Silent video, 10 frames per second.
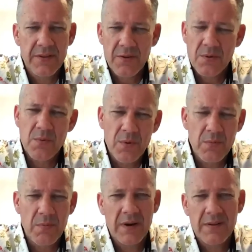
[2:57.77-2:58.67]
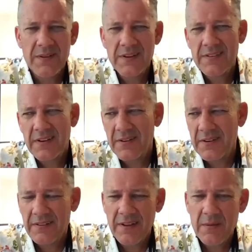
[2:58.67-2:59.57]
They're a role model. They set a
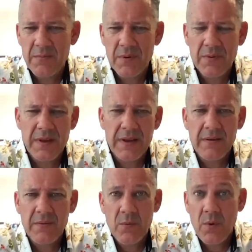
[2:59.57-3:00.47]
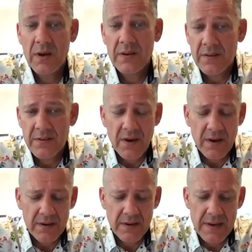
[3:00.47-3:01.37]
good example. They walk the talk.